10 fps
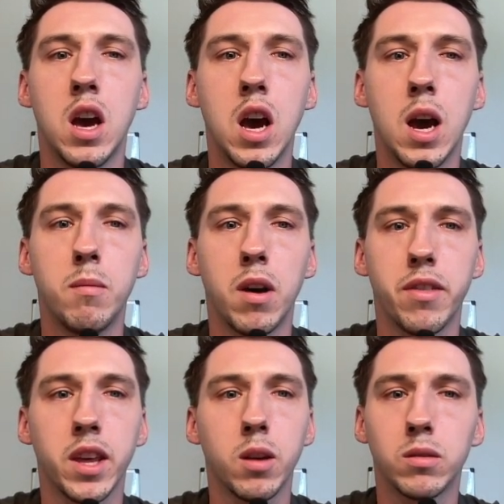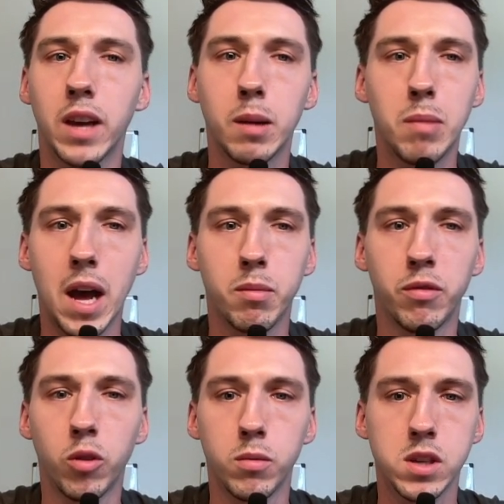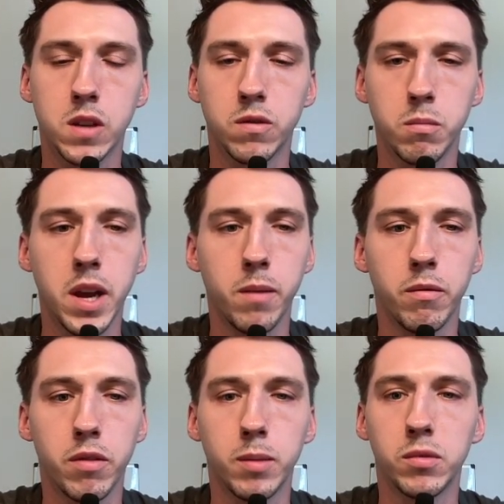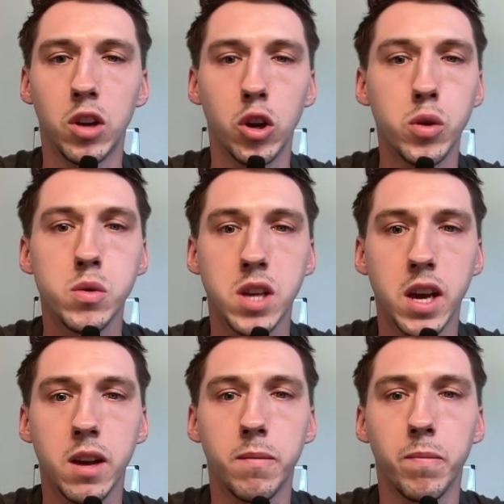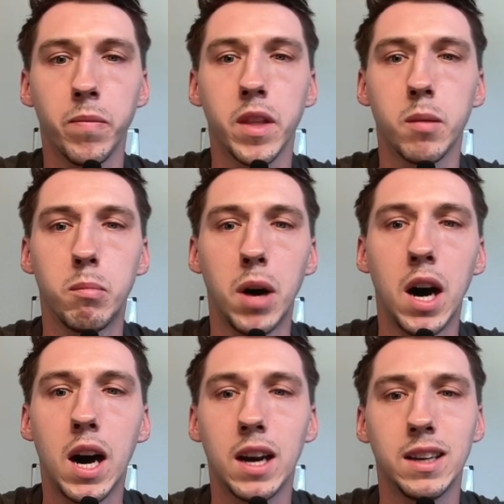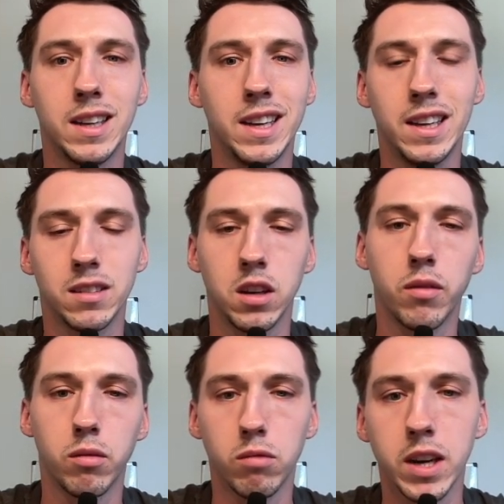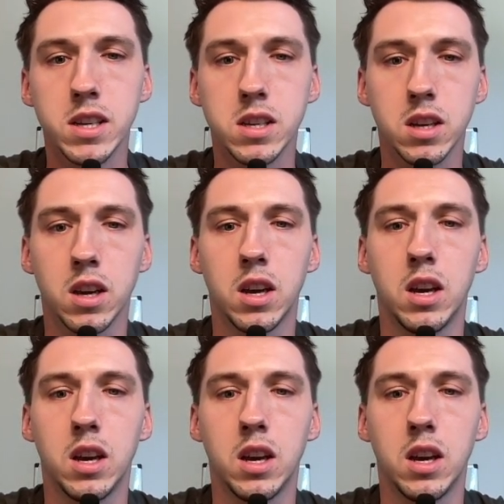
I think it will take bad performances from him for him to lose it, but it is another risk.